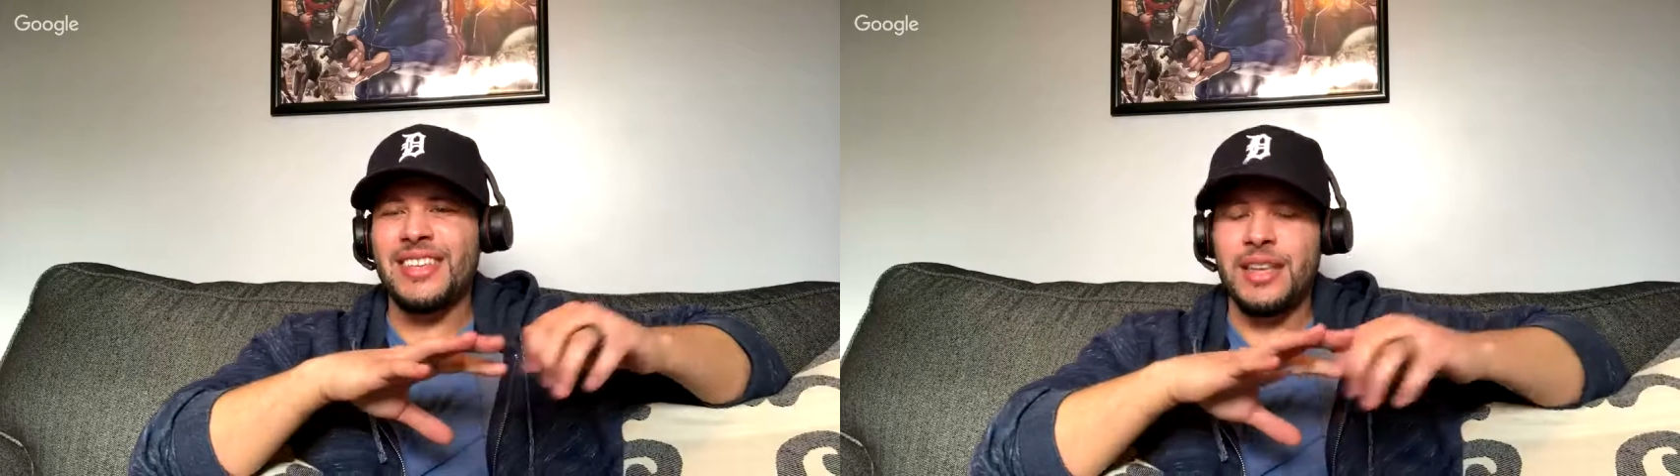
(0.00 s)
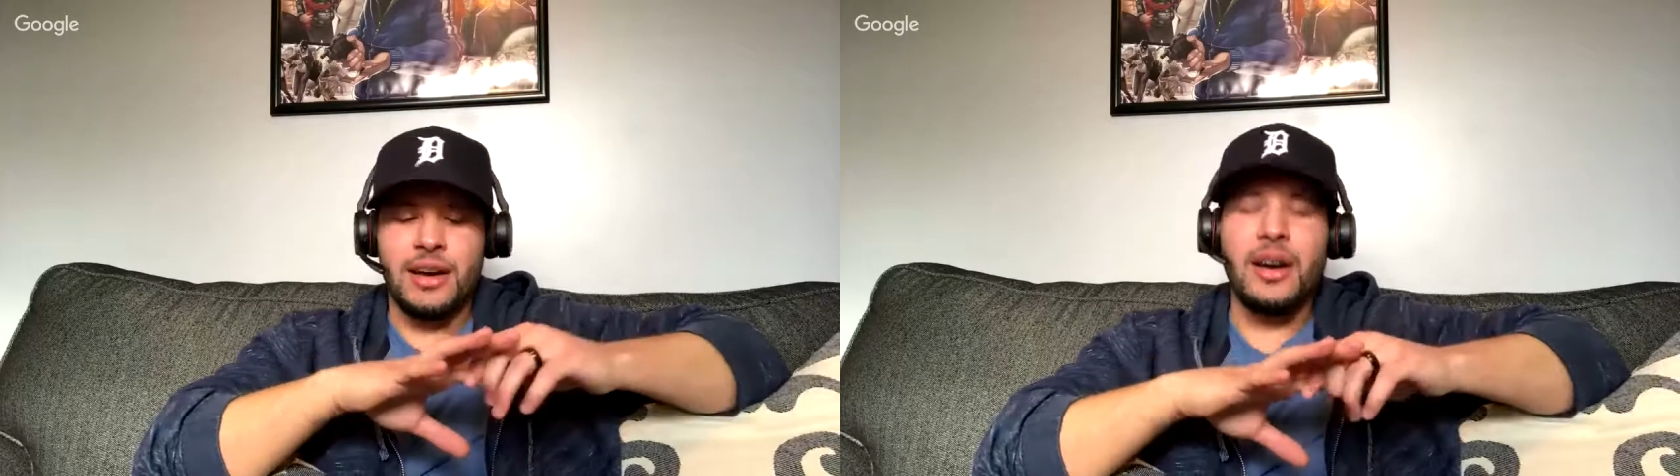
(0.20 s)

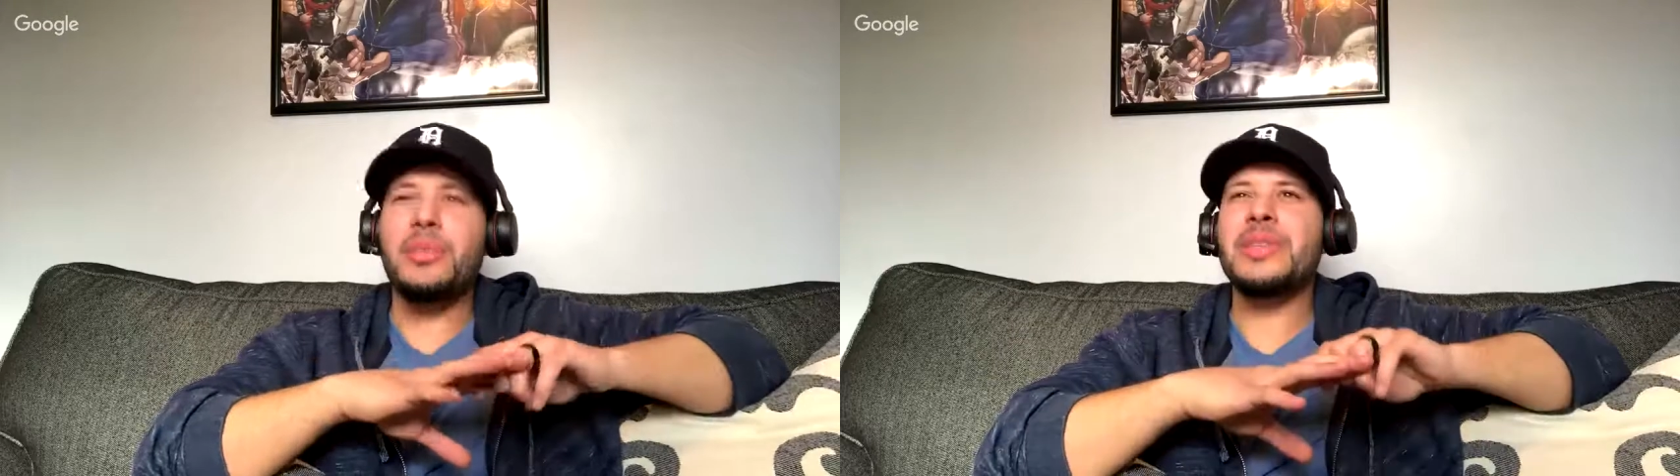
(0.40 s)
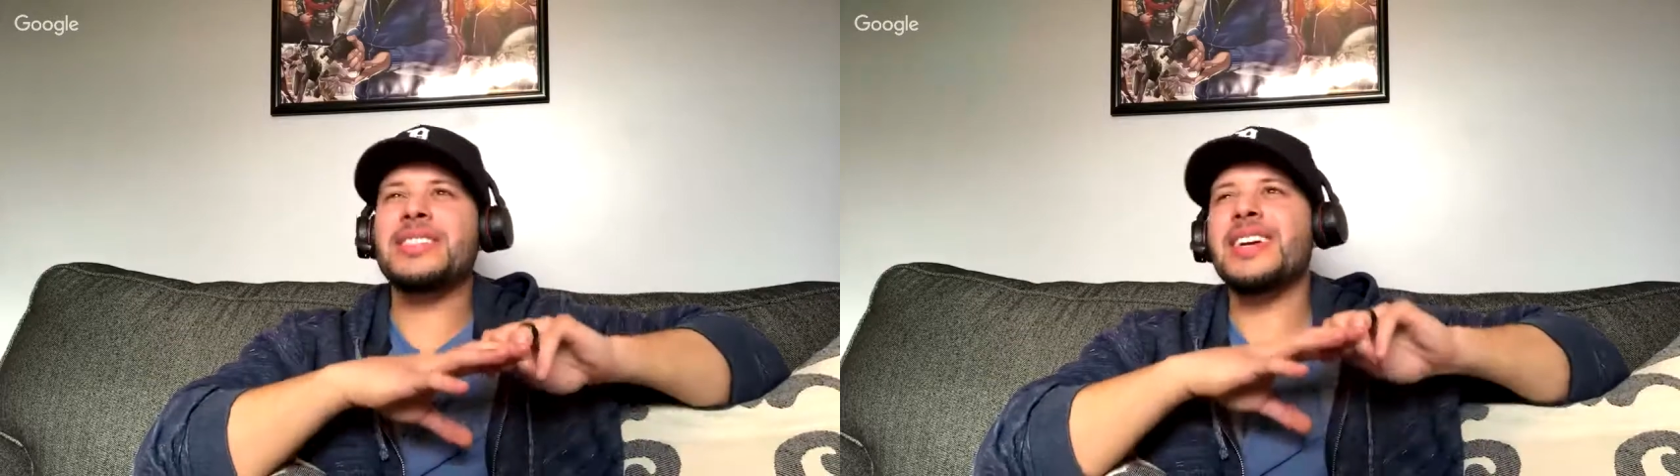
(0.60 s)

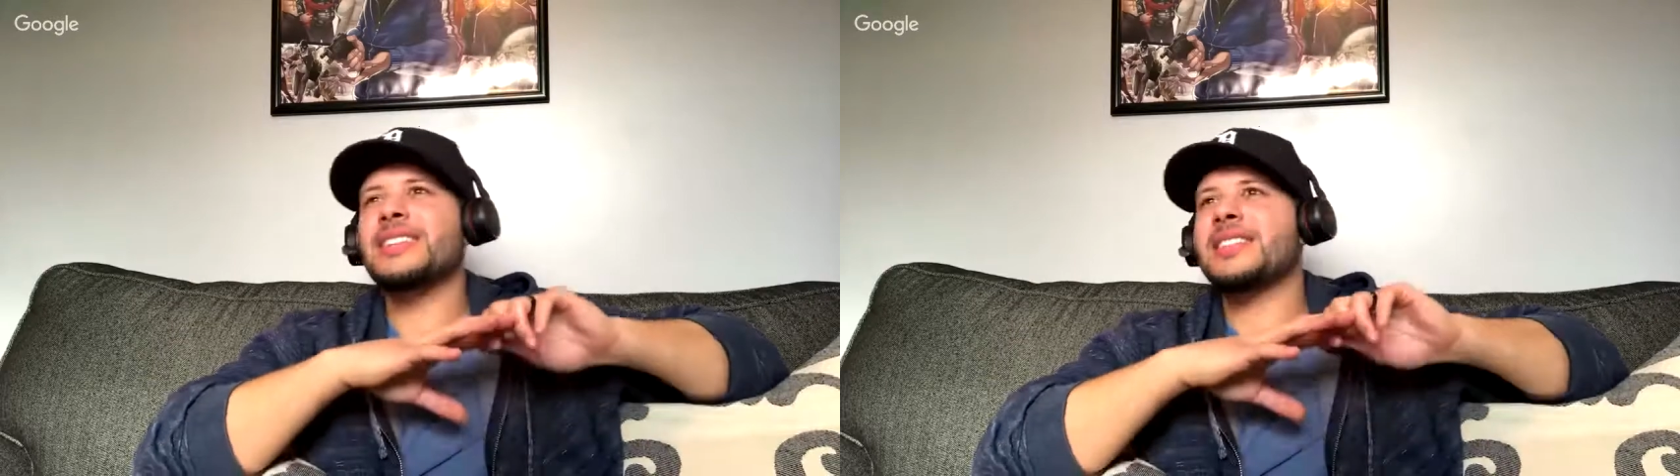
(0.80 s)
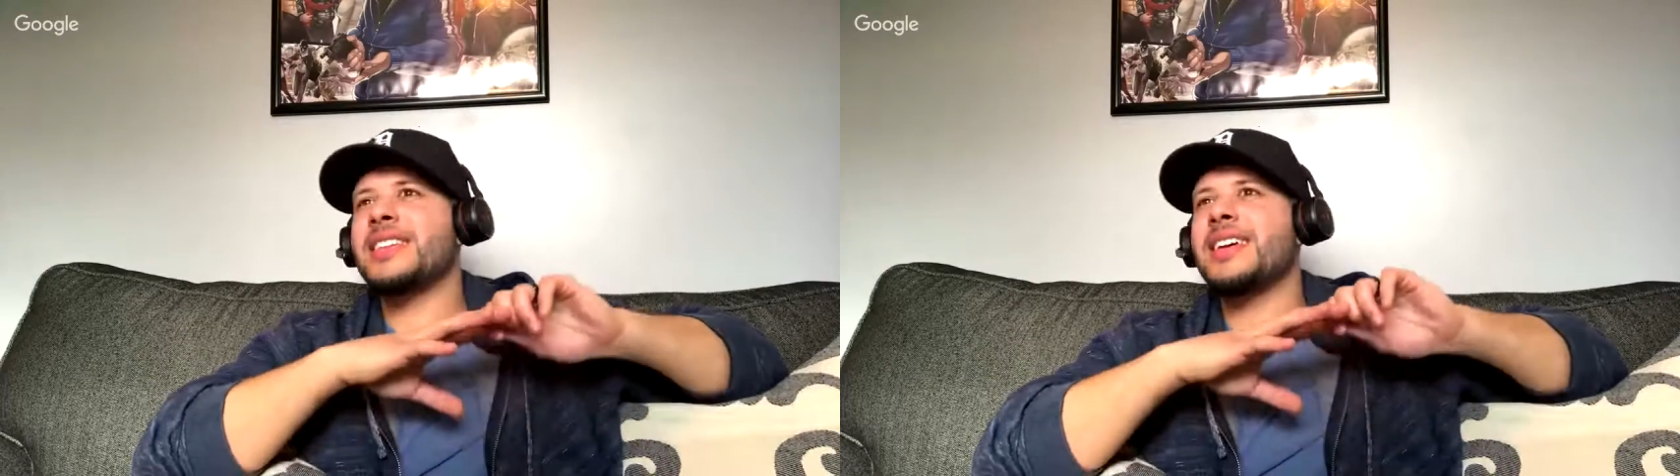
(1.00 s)
It's
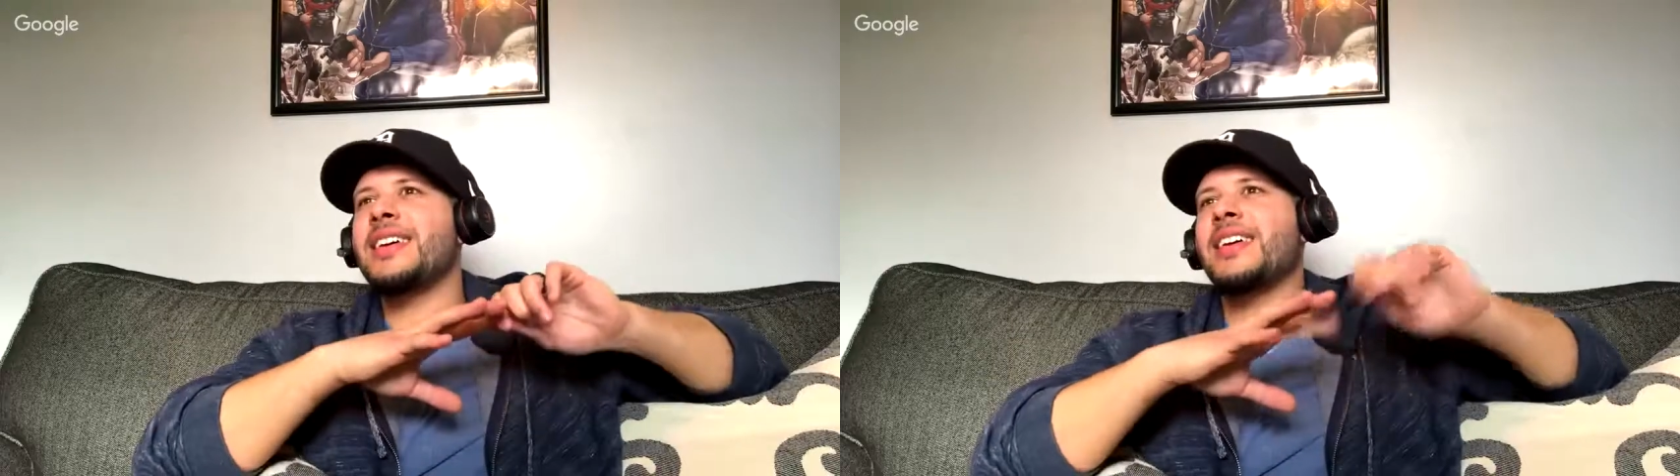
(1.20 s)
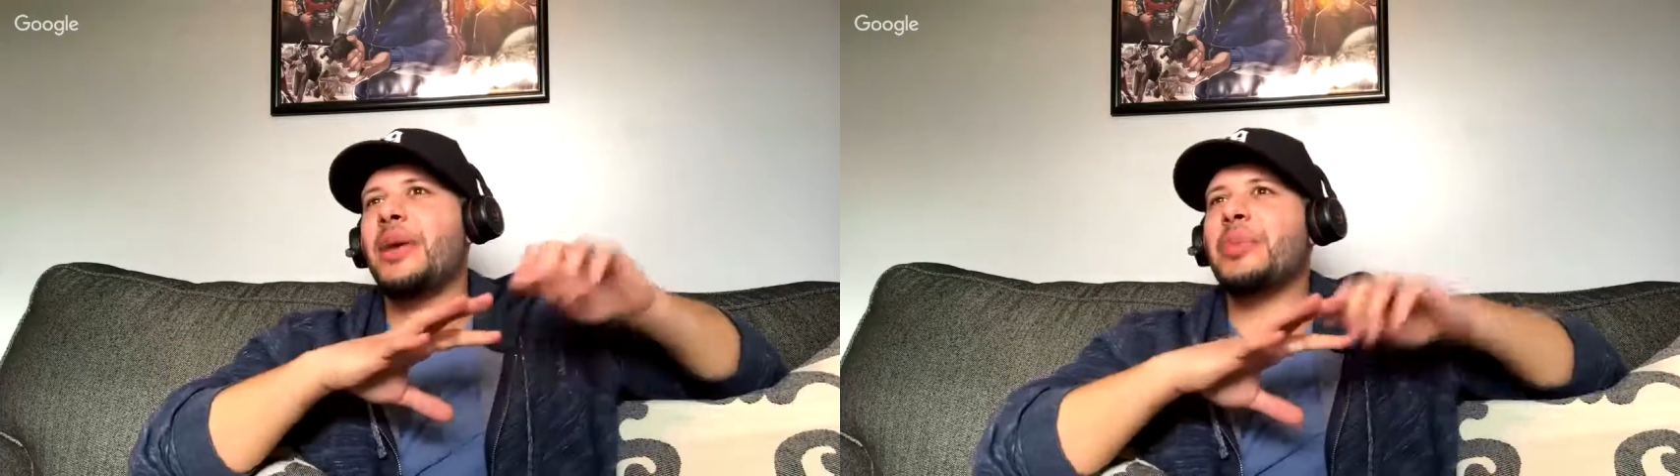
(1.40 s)
nice
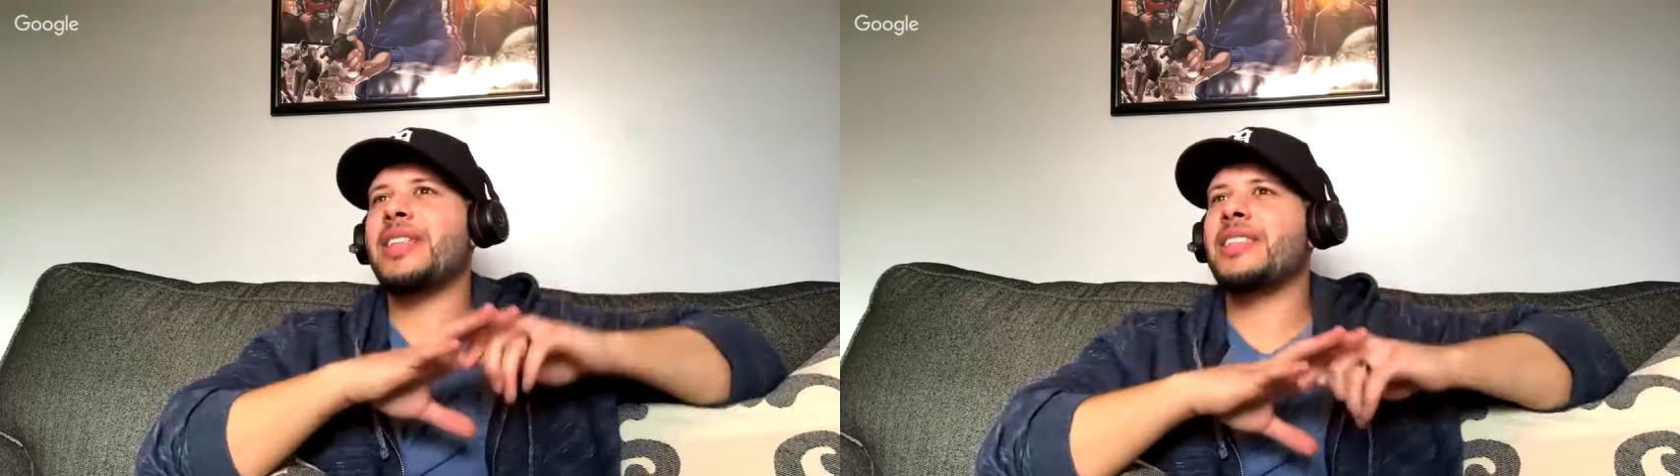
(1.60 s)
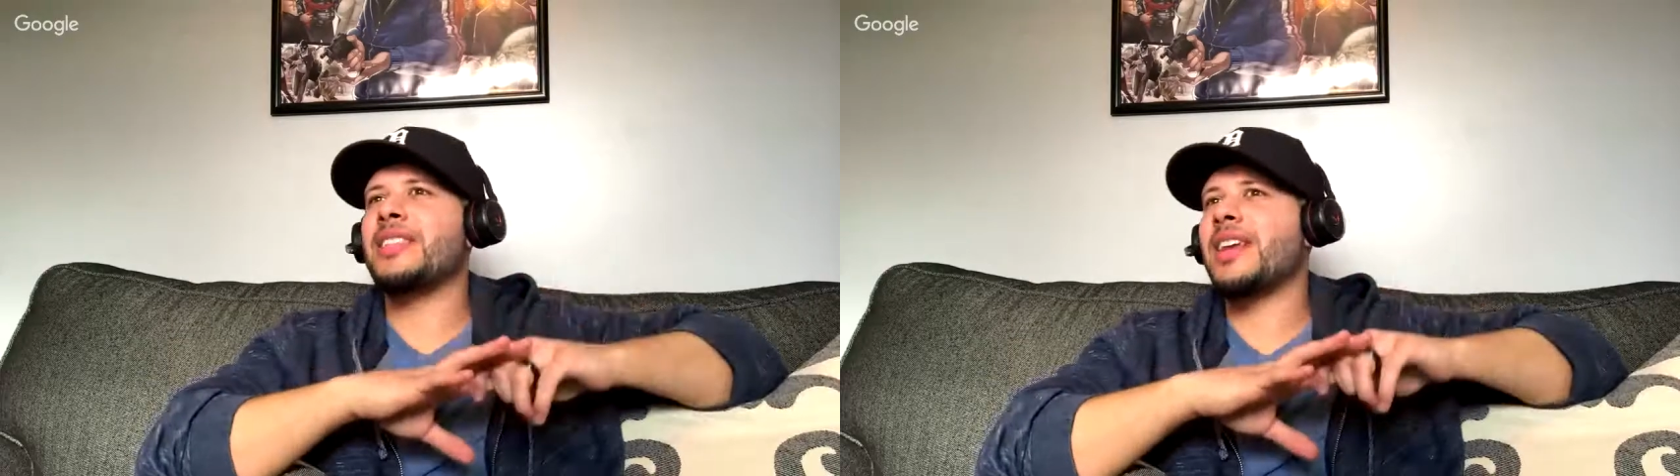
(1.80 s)
today. I
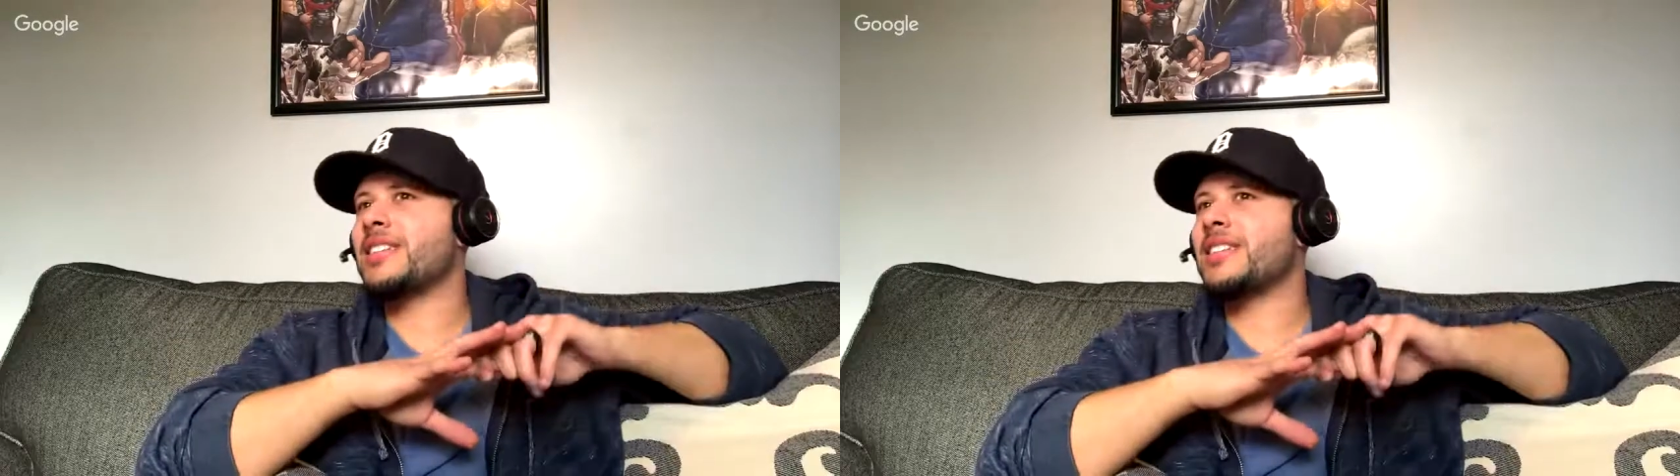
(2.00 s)
mean, not